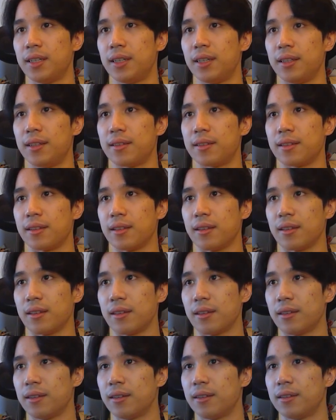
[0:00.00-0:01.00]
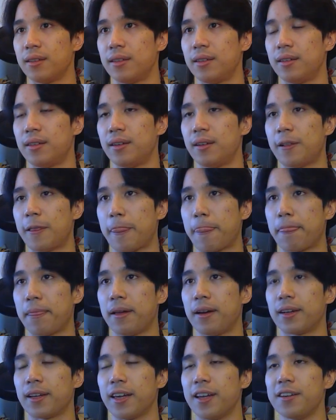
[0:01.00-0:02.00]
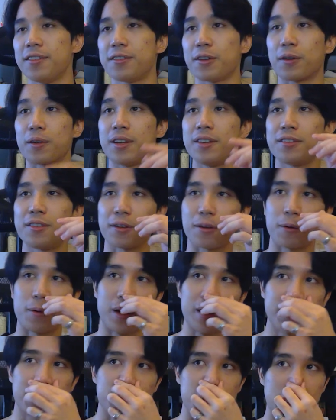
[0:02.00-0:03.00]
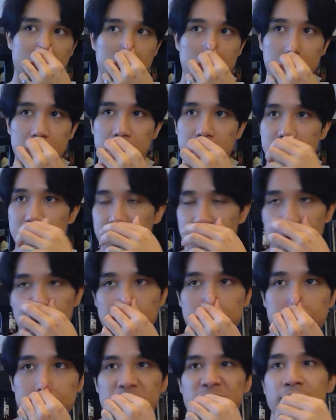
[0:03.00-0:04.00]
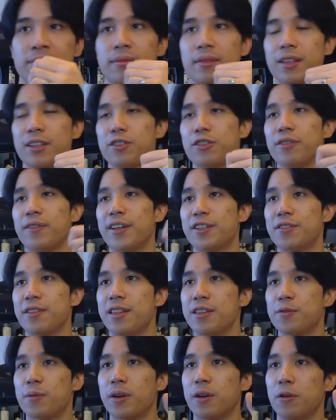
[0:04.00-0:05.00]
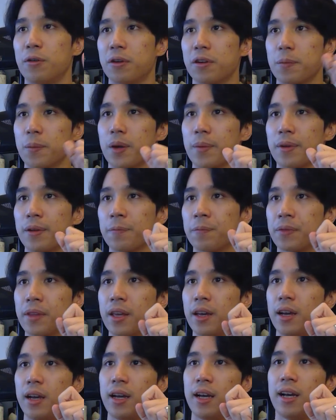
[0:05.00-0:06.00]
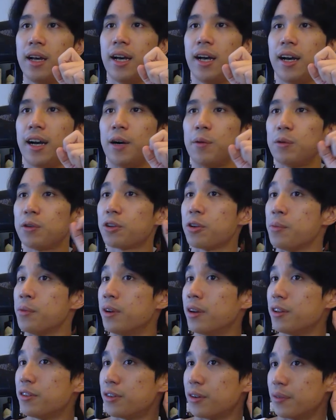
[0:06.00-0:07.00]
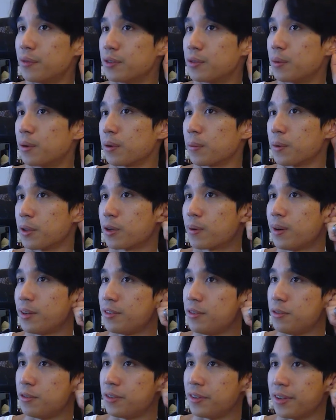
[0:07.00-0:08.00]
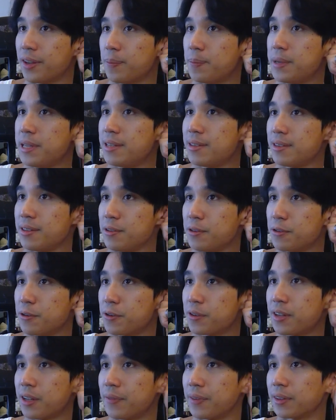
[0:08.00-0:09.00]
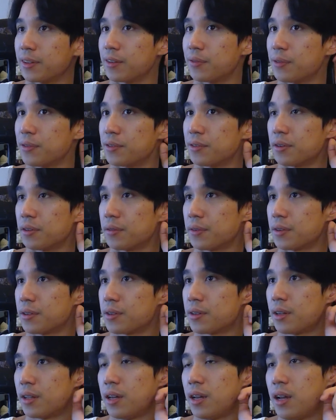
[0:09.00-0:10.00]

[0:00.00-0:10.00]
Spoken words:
Let's see. Okay, here's a quest related question. Should have answered this one earlier, maybe. How will community servers work with Quest users and PC users having different servers?